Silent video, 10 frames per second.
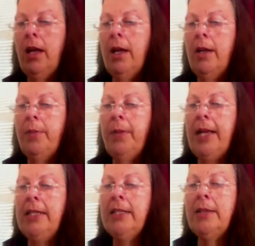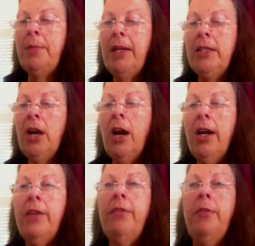as the main
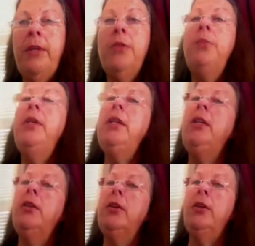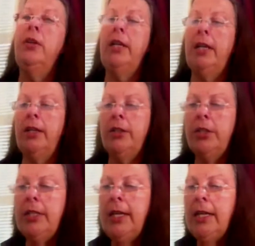target for me to really learn and
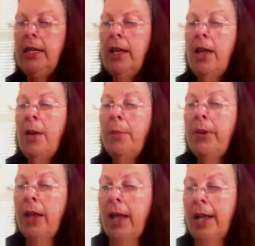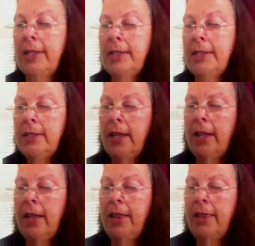understand.
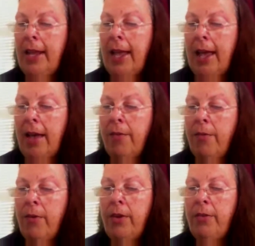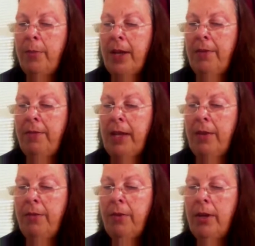Plus, they have one of my
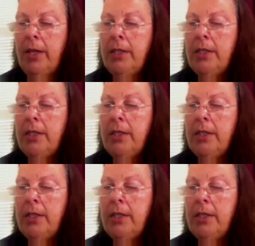favorite